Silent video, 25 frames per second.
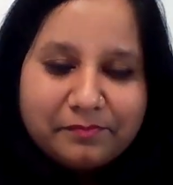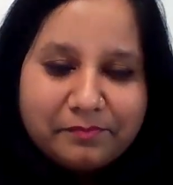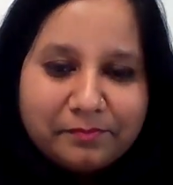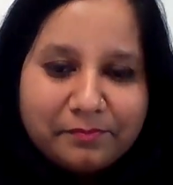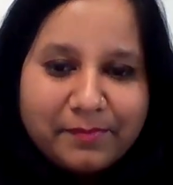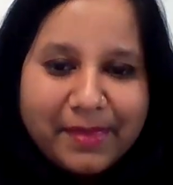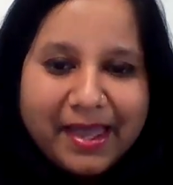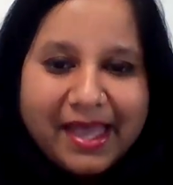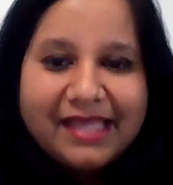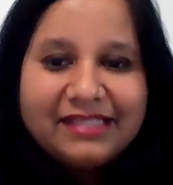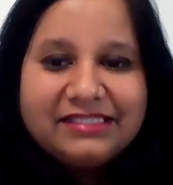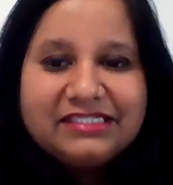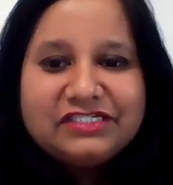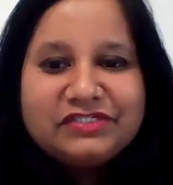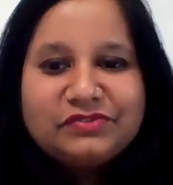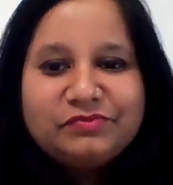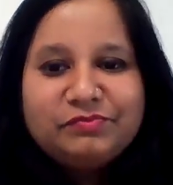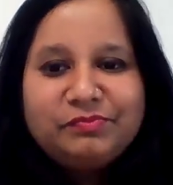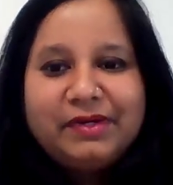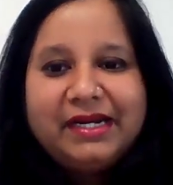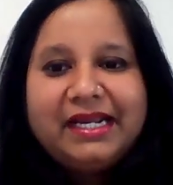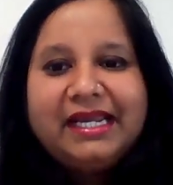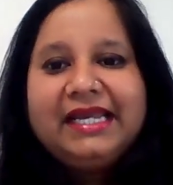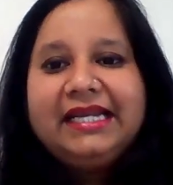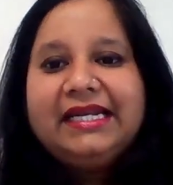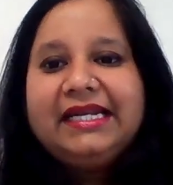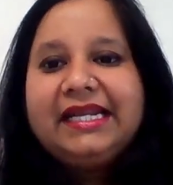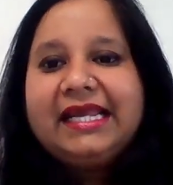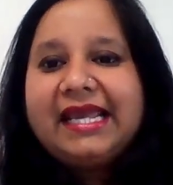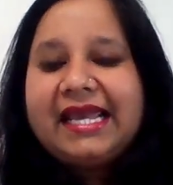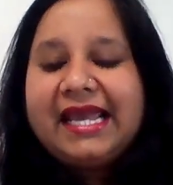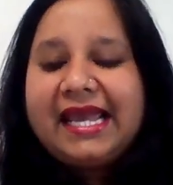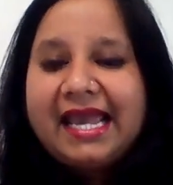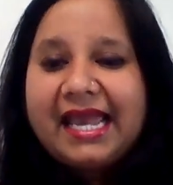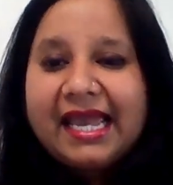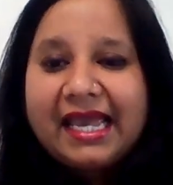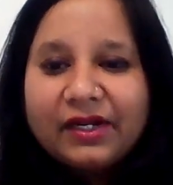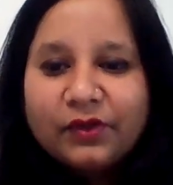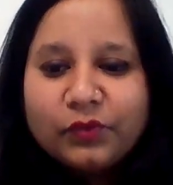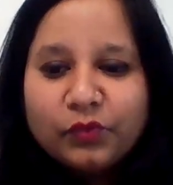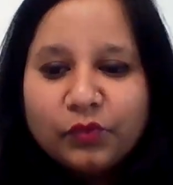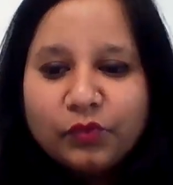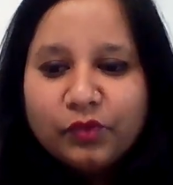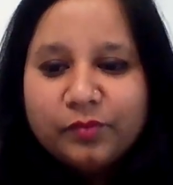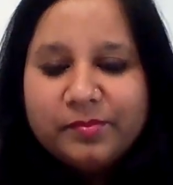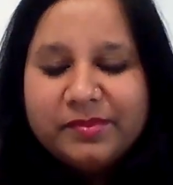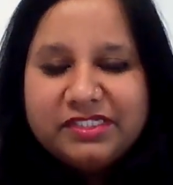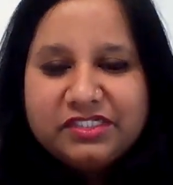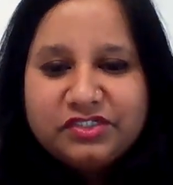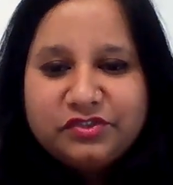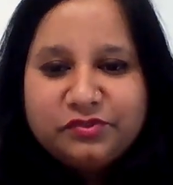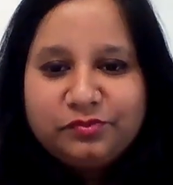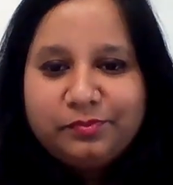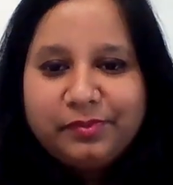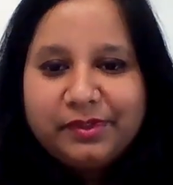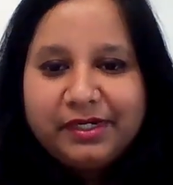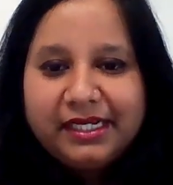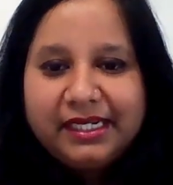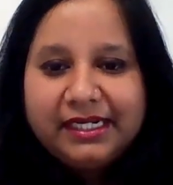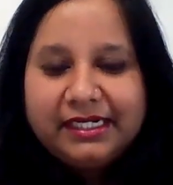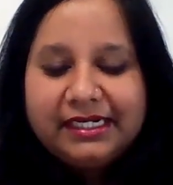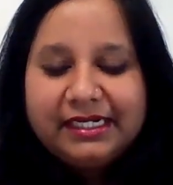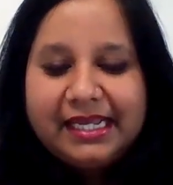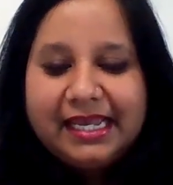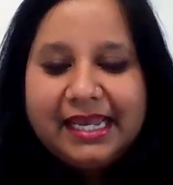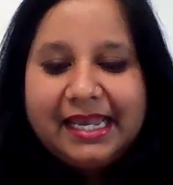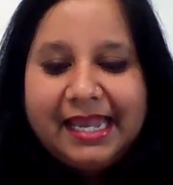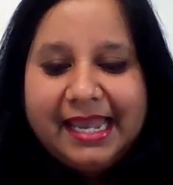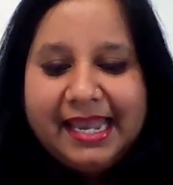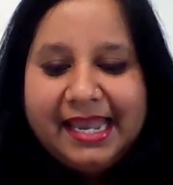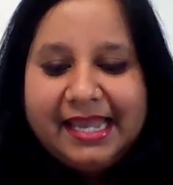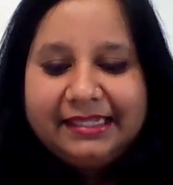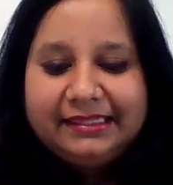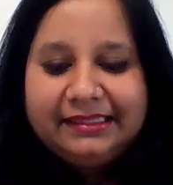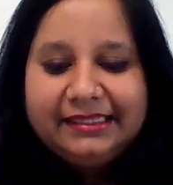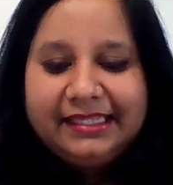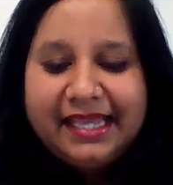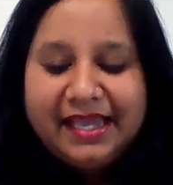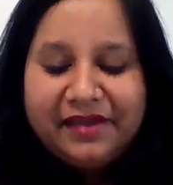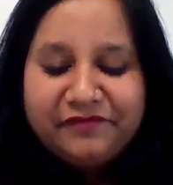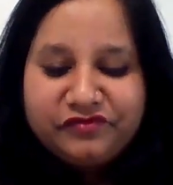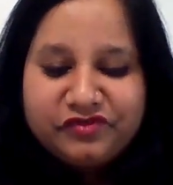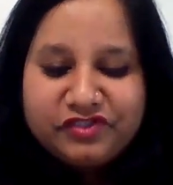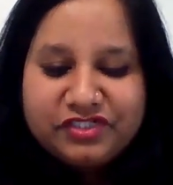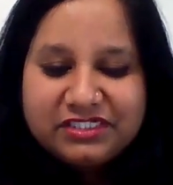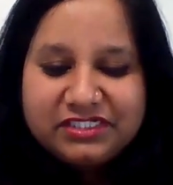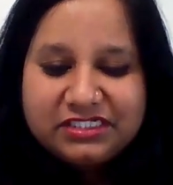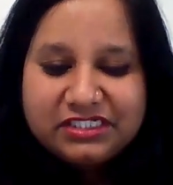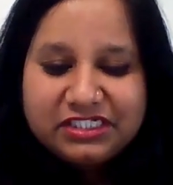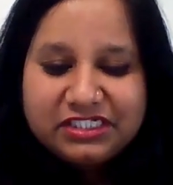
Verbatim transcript: man's brain and women's brain, and they have